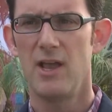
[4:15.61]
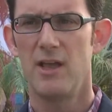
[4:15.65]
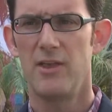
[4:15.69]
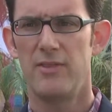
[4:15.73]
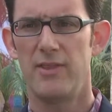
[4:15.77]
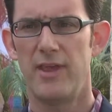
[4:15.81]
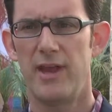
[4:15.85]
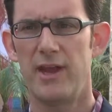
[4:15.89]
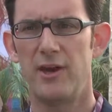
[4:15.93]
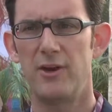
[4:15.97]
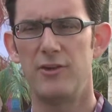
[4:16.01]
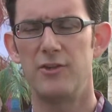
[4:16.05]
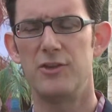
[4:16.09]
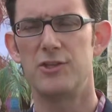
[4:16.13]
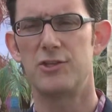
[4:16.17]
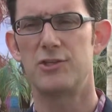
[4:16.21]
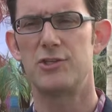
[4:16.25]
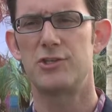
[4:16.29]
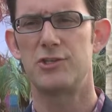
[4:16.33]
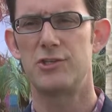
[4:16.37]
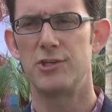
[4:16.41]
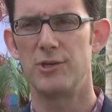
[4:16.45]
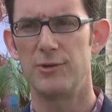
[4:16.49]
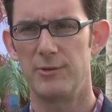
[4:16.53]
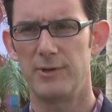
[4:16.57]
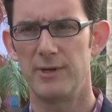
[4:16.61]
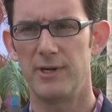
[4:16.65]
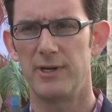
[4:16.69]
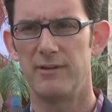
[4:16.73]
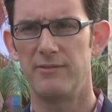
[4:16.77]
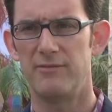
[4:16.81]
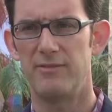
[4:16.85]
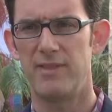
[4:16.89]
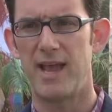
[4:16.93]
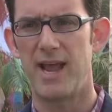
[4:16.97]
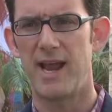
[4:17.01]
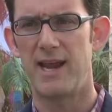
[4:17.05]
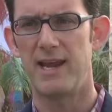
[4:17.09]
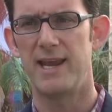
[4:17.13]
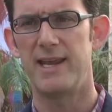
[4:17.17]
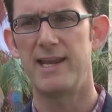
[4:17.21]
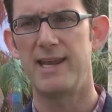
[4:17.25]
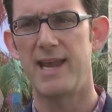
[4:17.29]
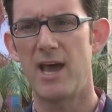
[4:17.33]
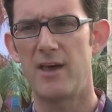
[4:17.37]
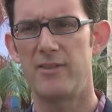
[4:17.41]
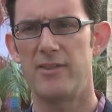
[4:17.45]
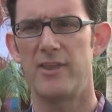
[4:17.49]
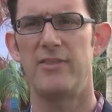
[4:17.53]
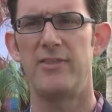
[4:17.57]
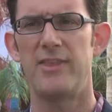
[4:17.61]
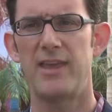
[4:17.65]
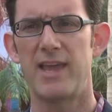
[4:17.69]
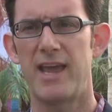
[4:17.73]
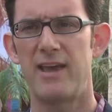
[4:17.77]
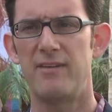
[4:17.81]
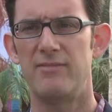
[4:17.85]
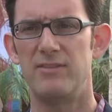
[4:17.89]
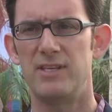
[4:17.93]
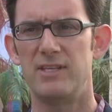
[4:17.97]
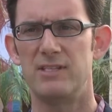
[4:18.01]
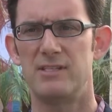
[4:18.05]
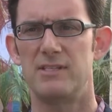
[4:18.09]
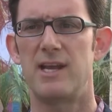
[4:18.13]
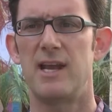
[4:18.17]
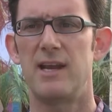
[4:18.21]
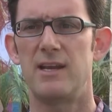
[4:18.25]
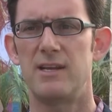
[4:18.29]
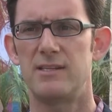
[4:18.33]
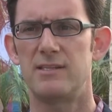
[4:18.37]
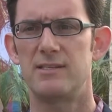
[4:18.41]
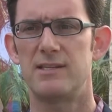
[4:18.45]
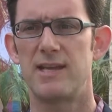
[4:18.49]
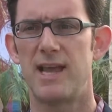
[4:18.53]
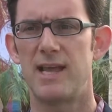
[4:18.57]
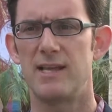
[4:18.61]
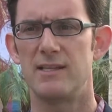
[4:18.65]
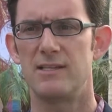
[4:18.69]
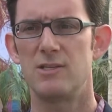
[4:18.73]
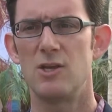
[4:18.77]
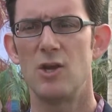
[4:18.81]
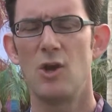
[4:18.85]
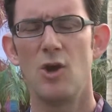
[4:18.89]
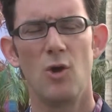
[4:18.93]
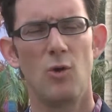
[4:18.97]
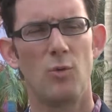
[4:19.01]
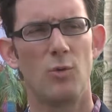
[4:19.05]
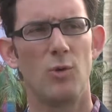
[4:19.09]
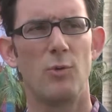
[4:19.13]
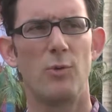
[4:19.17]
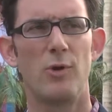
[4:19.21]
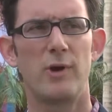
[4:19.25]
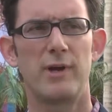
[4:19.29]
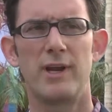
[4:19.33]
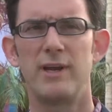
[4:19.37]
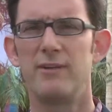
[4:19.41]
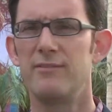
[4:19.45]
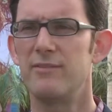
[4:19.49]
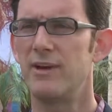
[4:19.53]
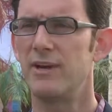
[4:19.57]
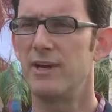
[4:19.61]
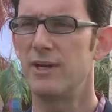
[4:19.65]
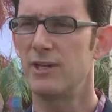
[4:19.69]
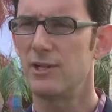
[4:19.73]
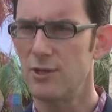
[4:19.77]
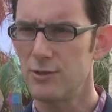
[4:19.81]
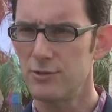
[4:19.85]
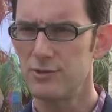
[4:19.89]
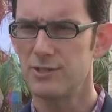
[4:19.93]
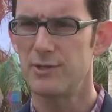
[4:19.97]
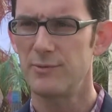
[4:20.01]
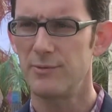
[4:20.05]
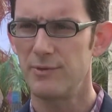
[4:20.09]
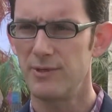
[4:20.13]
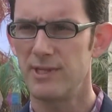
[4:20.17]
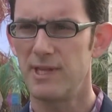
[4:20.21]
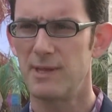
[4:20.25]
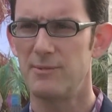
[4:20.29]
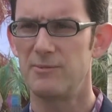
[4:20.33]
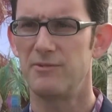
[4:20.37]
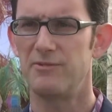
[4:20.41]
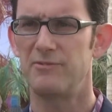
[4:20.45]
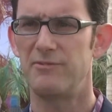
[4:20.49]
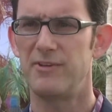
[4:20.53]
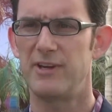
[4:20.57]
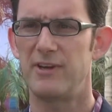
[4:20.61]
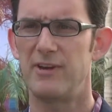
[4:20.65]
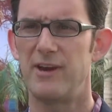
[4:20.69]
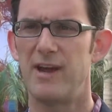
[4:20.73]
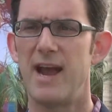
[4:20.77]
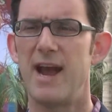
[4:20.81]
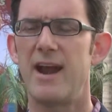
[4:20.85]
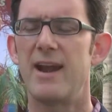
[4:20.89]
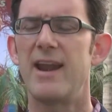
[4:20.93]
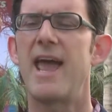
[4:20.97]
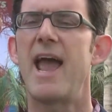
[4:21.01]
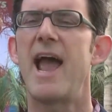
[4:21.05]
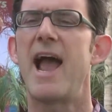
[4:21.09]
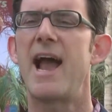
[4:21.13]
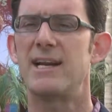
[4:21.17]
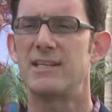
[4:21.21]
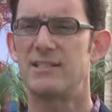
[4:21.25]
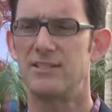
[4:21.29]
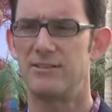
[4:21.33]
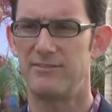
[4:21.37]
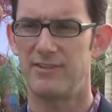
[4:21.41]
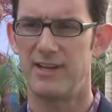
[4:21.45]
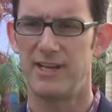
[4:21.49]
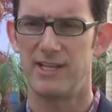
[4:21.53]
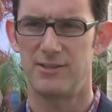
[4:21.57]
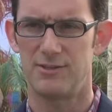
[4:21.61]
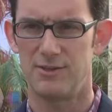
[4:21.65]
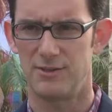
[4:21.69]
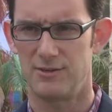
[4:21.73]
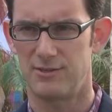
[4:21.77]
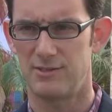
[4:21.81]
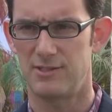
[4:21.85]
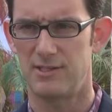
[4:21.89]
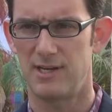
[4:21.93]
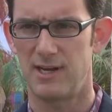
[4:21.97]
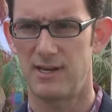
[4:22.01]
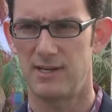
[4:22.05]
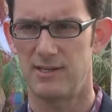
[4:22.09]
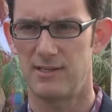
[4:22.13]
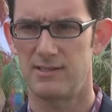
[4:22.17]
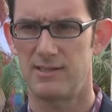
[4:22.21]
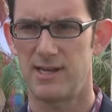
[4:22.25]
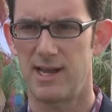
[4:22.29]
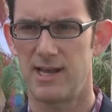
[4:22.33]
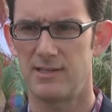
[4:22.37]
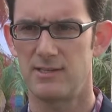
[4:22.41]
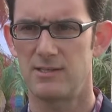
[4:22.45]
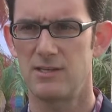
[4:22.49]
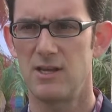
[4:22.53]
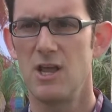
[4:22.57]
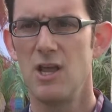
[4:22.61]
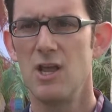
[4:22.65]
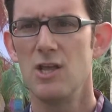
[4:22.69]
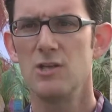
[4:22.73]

They are the steward of that. And now that they have these data sets, we're working very closely with them to figure out how to activate those data sets.